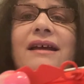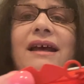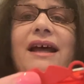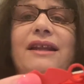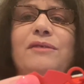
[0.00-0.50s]

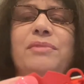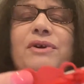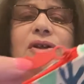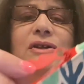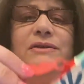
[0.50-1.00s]
on the
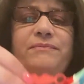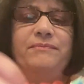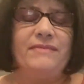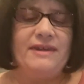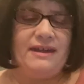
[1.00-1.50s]
pull.
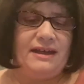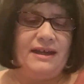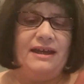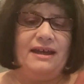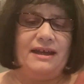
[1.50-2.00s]

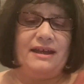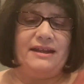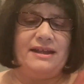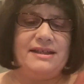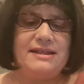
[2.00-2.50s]

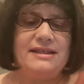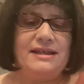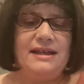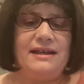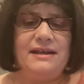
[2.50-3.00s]
And let's
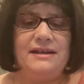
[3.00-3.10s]
see.